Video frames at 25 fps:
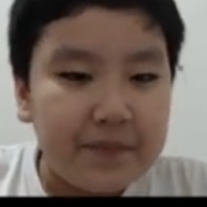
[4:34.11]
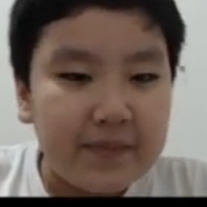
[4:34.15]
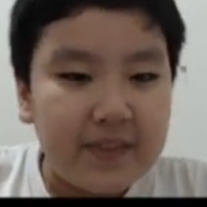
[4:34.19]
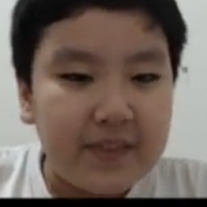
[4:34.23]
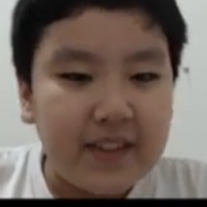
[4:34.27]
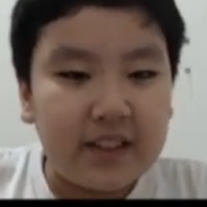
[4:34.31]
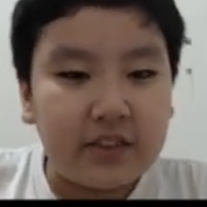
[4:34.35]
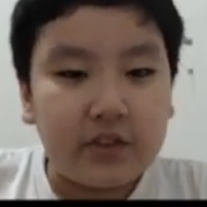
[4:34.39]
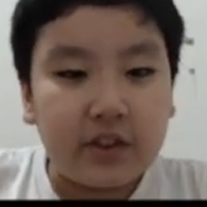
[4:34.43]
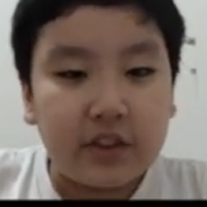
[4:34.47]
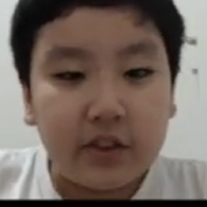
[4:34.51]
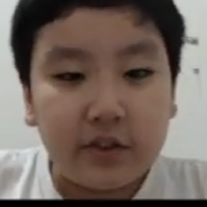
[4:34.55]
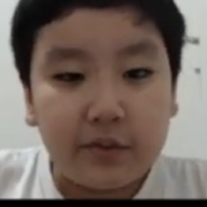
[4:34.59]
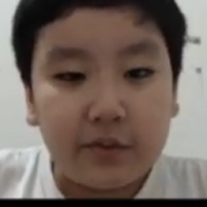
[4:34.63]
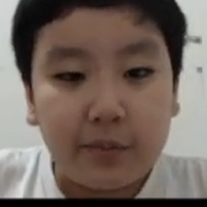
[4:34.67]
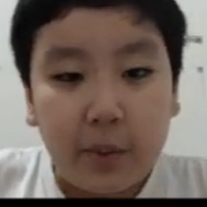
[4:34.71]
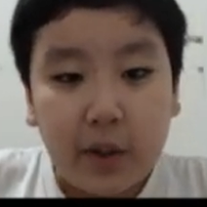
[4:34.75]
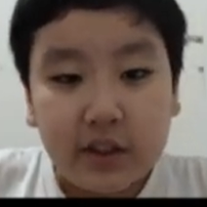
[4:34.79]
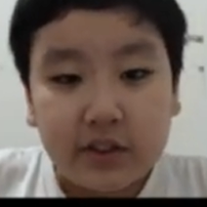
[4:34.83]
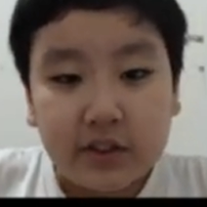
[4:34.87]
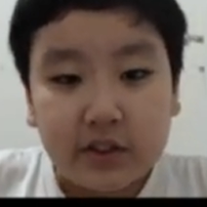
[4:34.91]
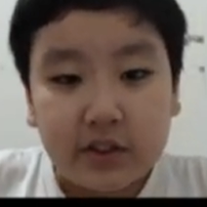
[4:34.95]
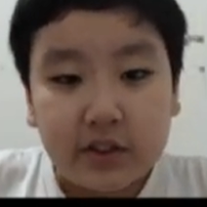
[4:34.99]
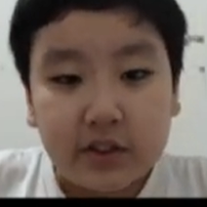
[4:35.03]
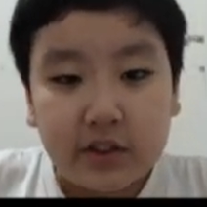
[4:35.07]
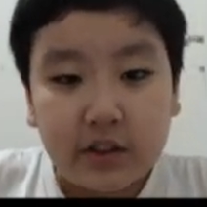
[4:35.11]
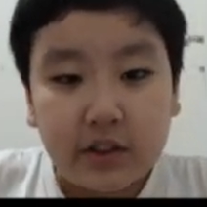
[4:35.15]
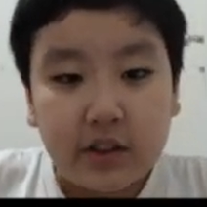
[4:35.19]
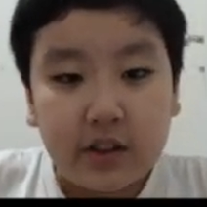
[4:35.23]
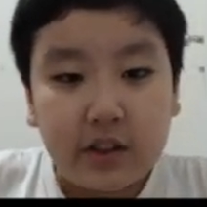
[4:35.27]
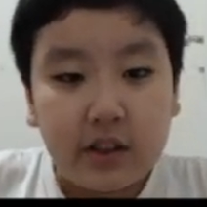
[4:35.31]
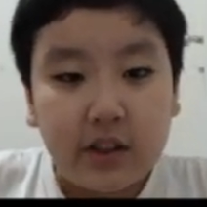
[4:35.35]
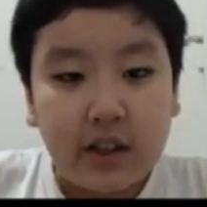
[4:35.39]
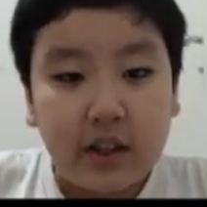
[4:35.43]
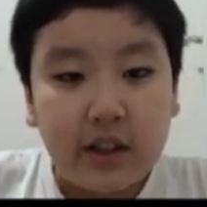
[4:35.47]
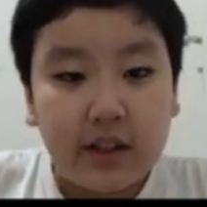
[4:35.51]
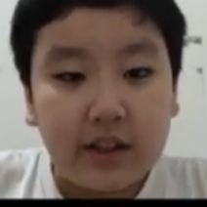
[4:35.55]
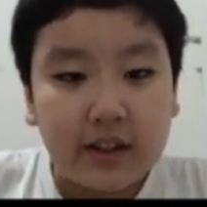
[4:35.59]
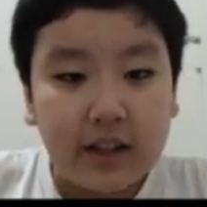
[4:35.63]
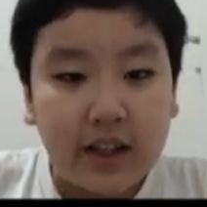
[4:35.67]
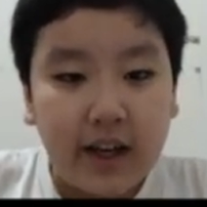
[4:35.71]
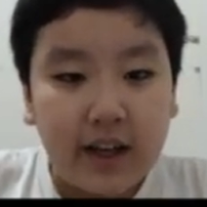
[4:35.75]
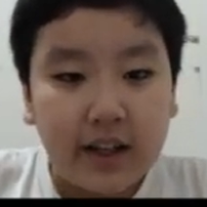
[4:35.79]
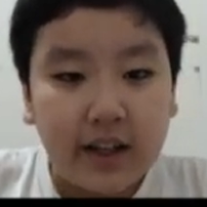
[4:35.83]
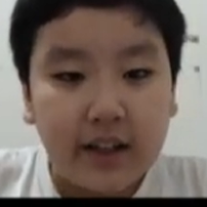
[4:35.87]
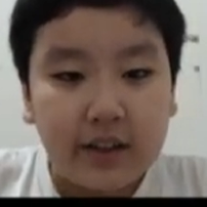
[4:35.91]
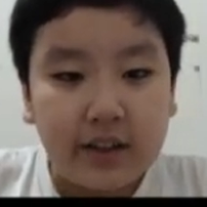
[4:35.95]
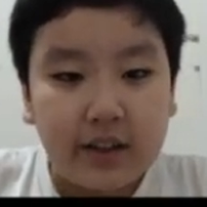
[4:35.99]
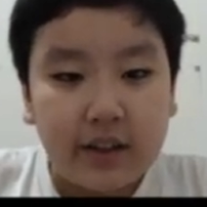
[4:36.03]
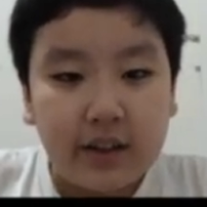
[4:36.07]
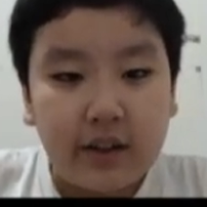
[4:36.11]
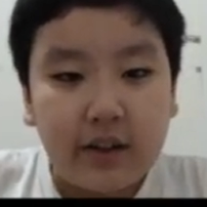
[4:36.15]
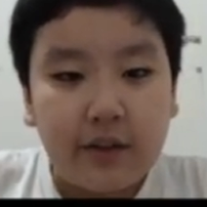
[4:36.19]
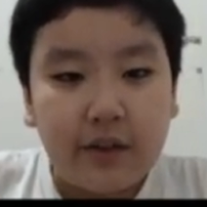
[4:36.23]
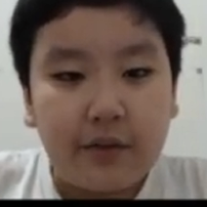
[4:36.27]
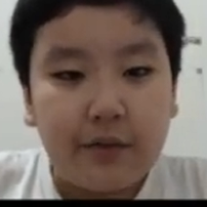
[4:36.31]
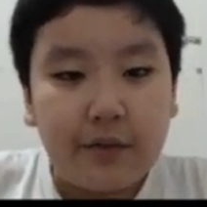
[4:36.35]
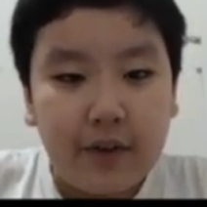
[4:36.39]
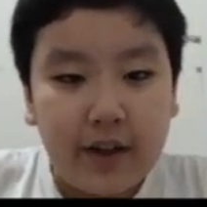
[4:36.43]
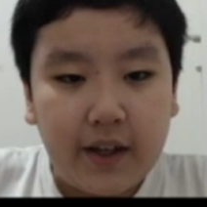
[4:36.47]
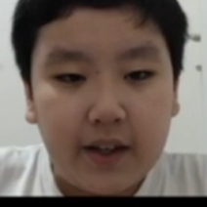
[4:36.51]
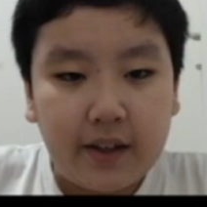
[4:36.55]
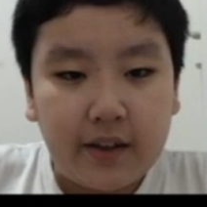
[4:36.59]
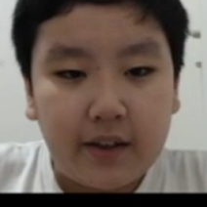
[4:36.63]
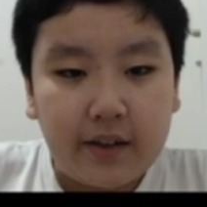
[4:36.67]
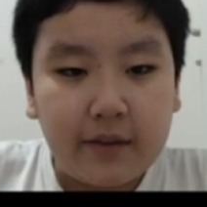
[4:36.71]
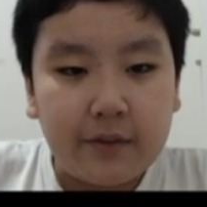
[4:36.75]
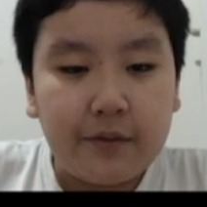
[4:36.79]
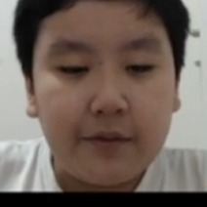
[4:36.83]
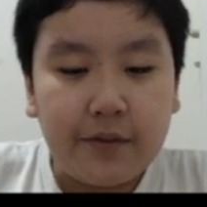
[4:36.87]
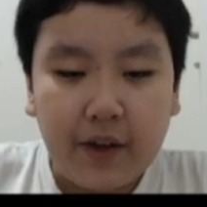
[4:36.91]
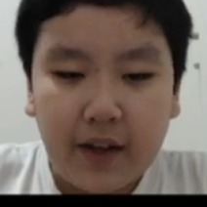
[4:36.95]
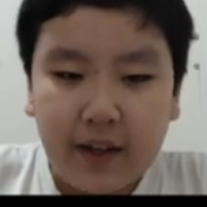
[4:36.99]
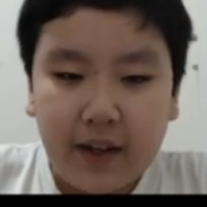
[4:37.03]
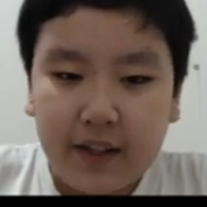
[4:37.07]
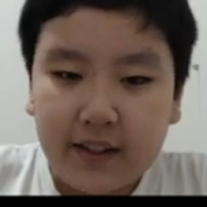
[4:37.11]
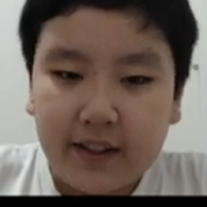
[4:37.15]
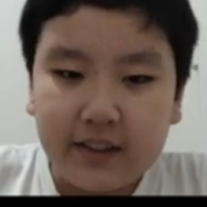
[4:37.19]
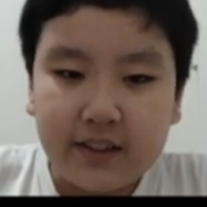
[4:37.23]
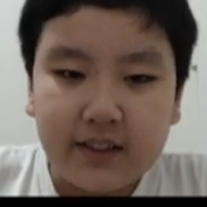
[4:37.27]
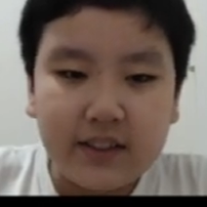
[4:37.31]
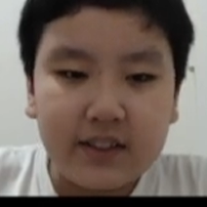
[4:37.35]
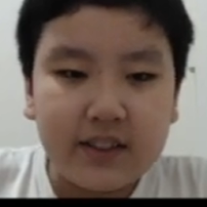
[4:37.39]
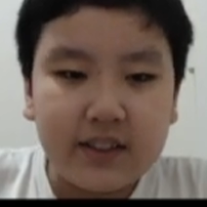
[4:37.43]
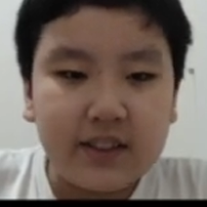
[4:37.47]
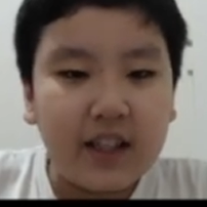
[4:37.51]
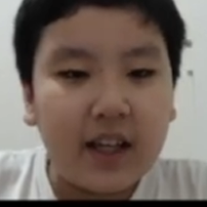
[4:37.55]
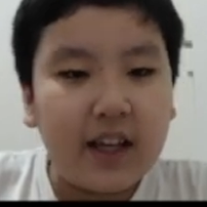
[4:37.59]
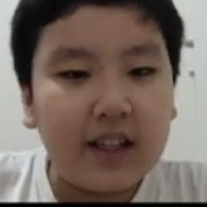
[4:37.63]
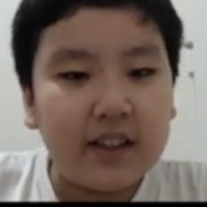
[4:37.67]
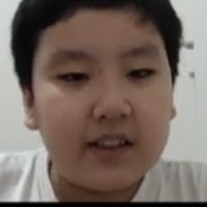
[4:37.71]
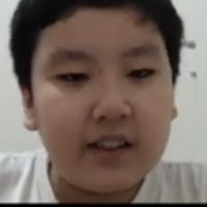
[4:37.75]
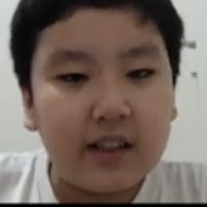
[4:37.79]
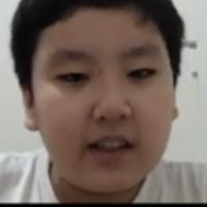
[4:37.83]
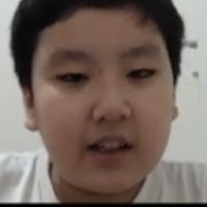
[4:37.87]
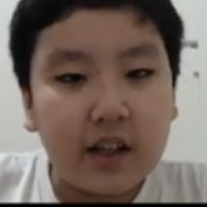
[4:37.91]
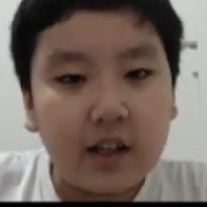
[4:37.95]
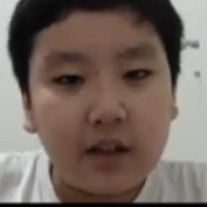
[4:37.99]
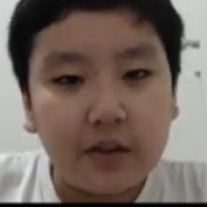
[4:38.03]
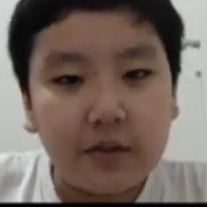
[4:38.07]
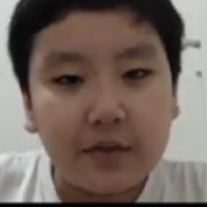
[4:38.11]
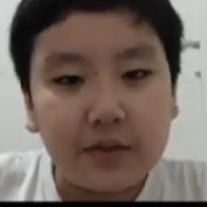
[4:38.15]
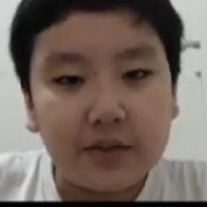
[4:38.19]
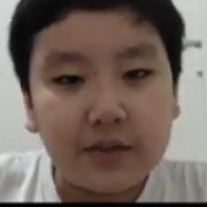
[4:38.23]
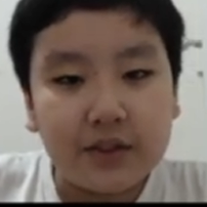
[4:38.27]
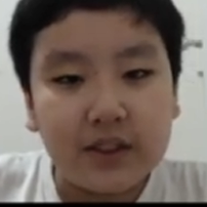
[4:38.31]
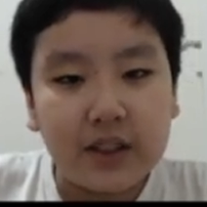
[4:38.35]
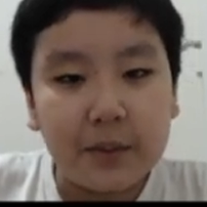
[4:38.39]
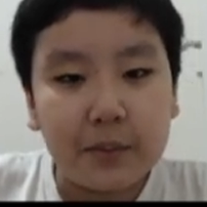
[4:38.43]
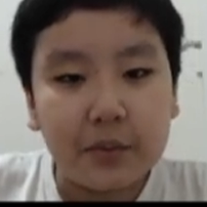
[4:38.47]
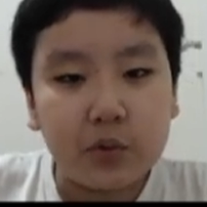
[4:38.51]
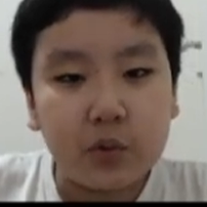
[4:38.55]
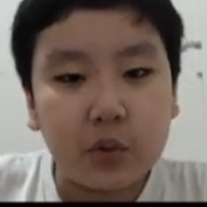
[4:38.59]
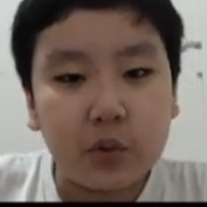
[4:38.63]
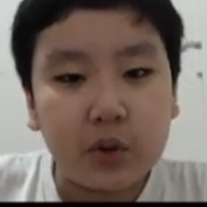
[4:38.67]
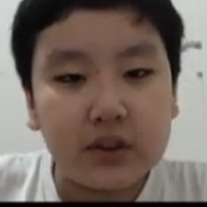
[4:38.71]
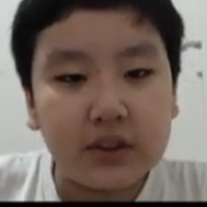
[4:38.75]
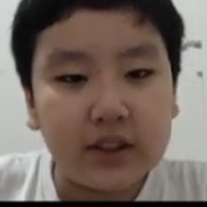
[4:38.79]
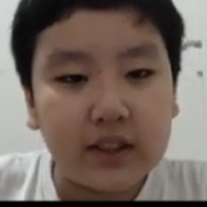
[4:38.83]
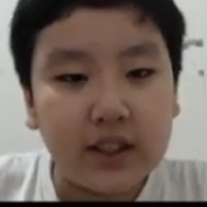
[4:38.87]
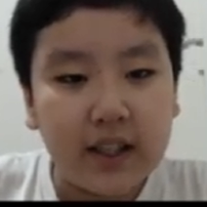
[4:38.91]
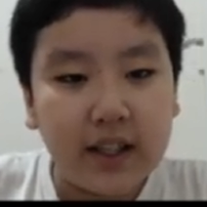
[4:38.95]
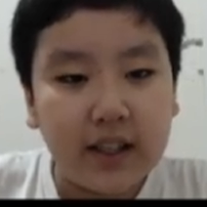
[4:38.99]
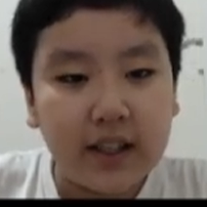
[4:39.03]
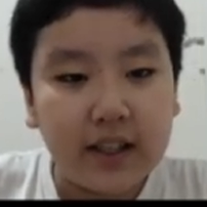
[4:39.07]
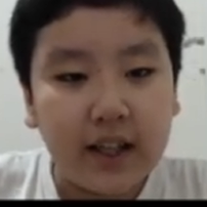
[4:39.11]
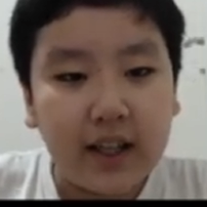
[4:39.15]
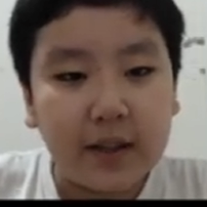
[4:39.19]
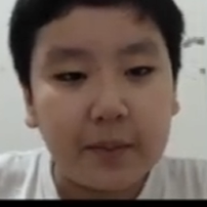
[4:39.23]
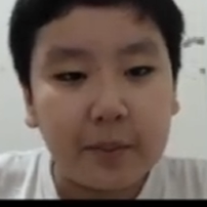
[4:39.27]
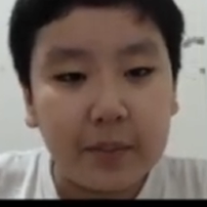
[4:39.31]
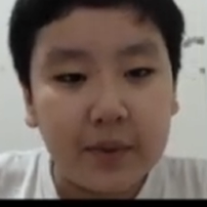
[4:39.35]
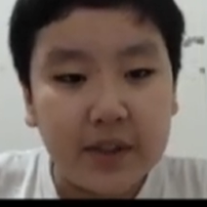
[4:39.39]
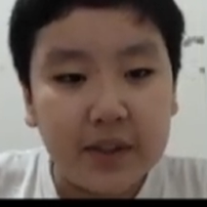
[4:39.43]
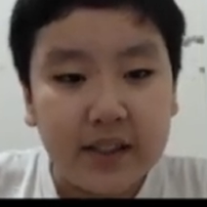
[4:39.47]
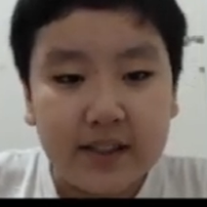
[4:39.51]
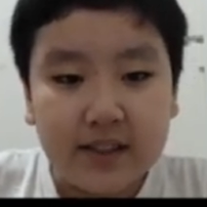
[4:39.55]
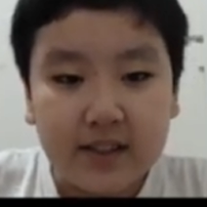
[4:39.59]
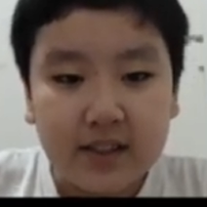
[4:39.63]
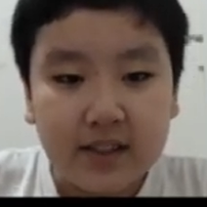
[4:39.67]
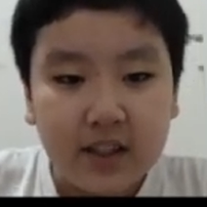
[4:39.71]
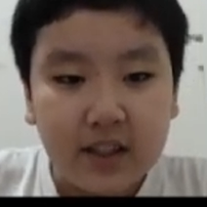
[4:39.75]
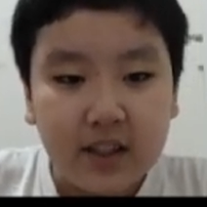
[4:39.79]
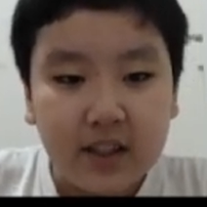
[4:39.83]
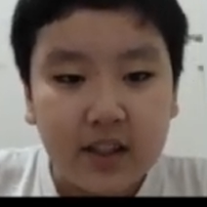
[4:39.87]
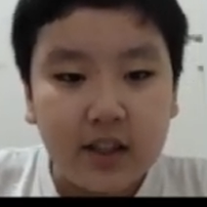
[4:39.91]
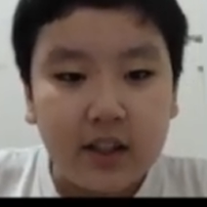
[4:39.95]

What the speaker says: The threat of monster attack fades and the earth seems once again at peace.